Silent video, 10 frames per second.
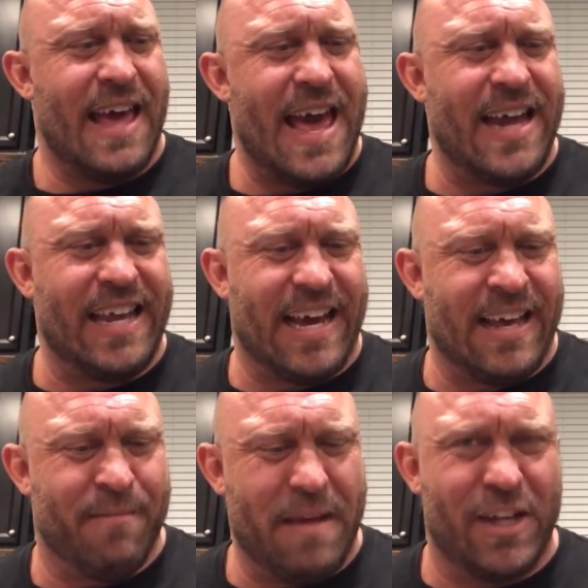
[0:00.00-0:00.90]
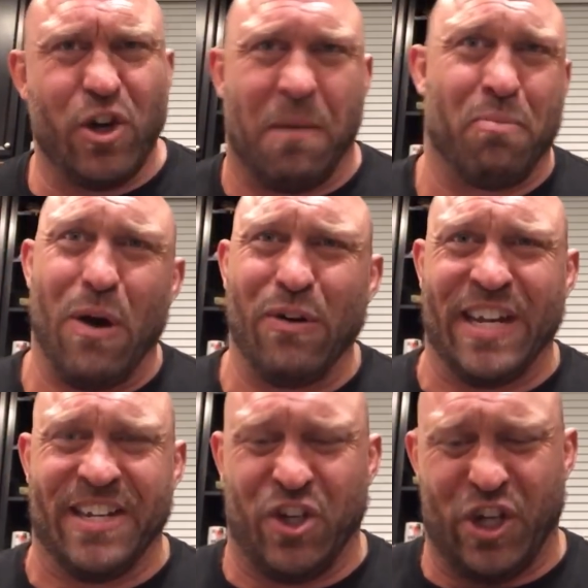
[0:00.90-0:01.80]
Eddie, I made you a
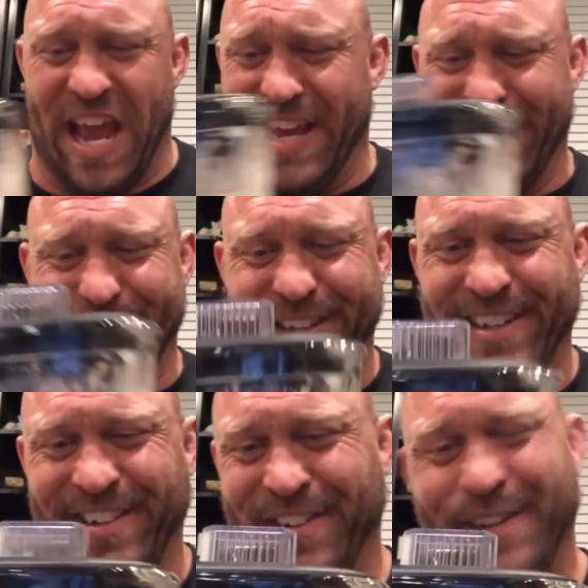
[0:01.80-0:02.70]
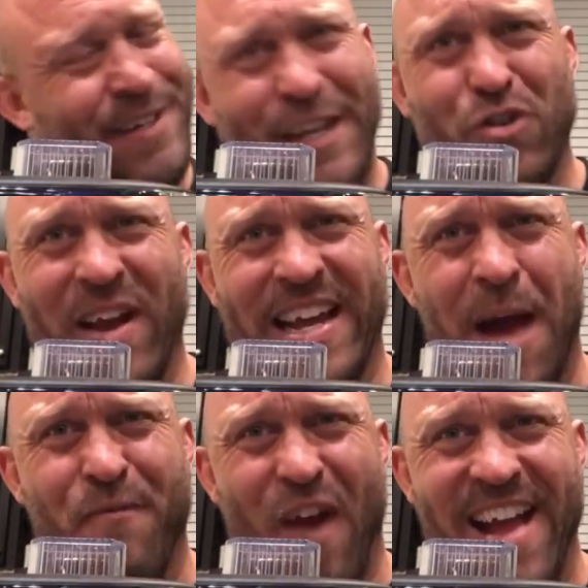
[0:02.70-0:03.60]
protein shake. Drink
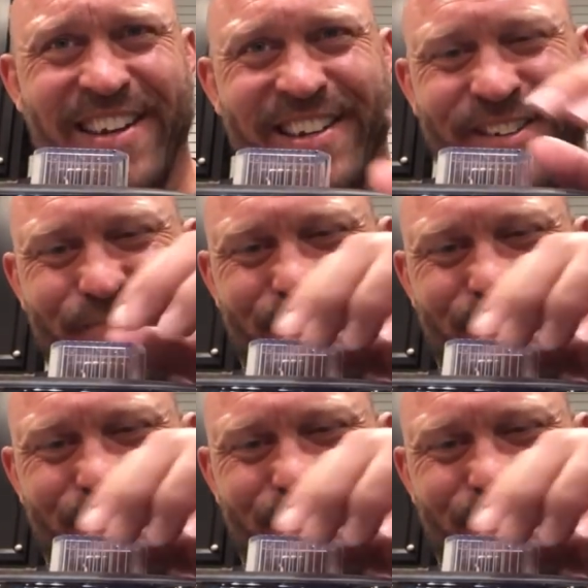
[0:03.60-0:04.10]
up, friend.